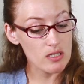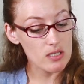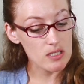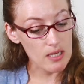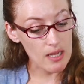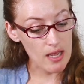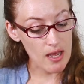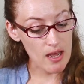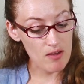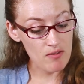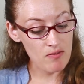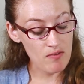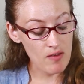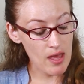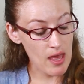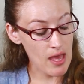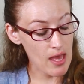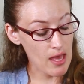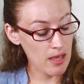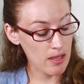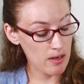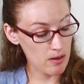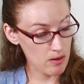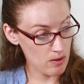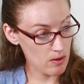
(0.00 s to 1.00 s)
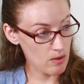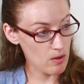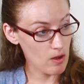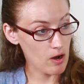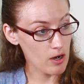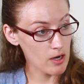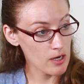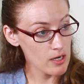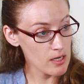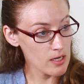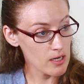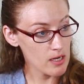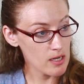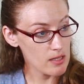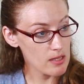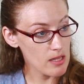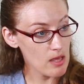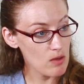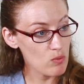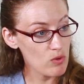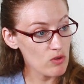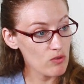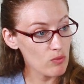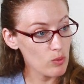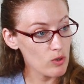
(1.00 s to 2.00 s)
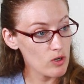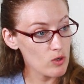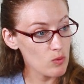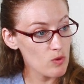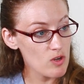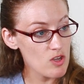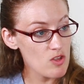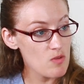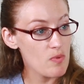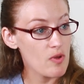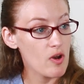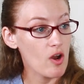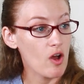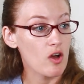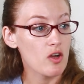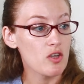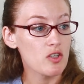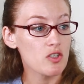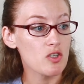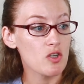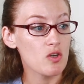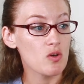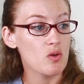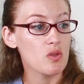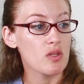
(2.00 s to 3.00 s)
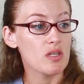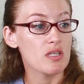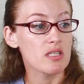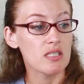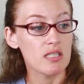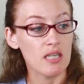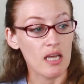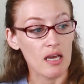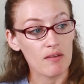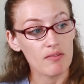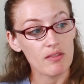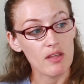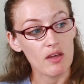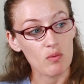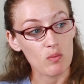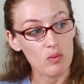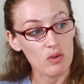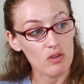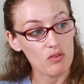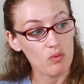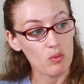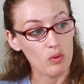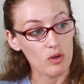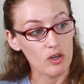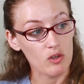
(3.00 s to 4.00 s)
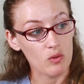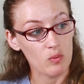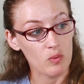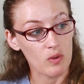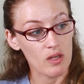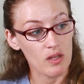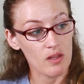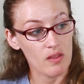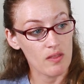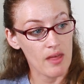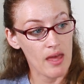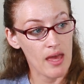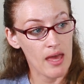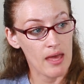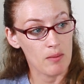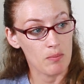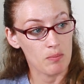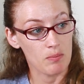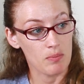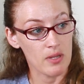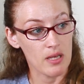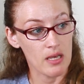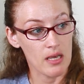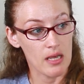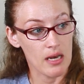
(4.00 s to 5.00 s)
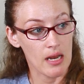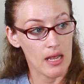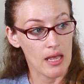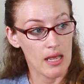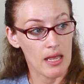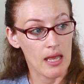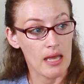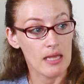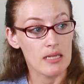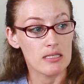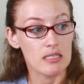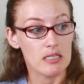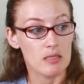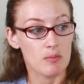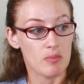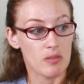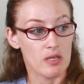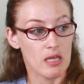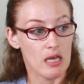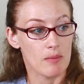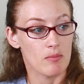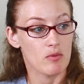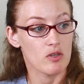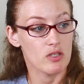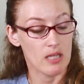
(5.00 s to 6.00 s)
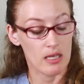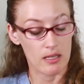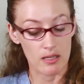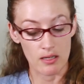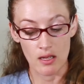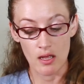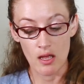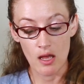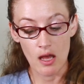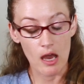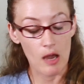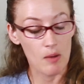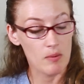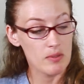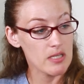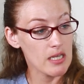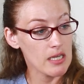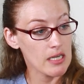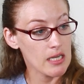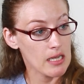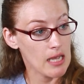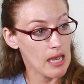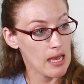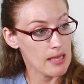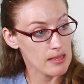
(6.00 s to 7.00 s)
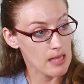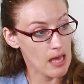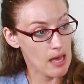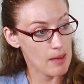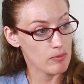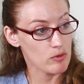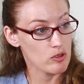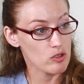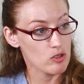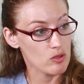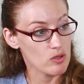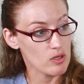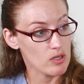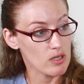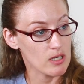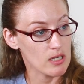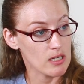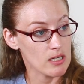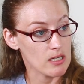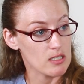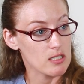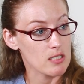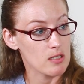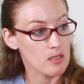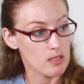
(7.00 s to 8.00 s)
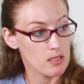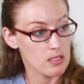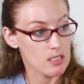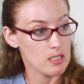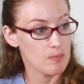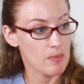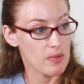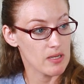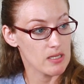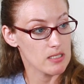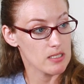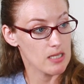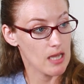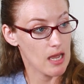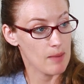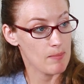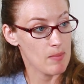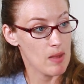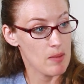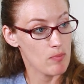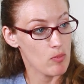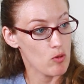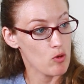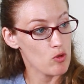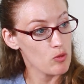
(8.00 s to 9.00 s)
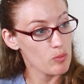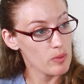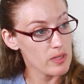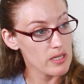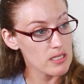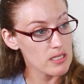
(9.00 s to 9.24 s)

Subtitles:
the staff at ARC that we've worked with, but also the staff that we've worked with at PNA and DPM, because I was lucky I had the opportunity to spend time at both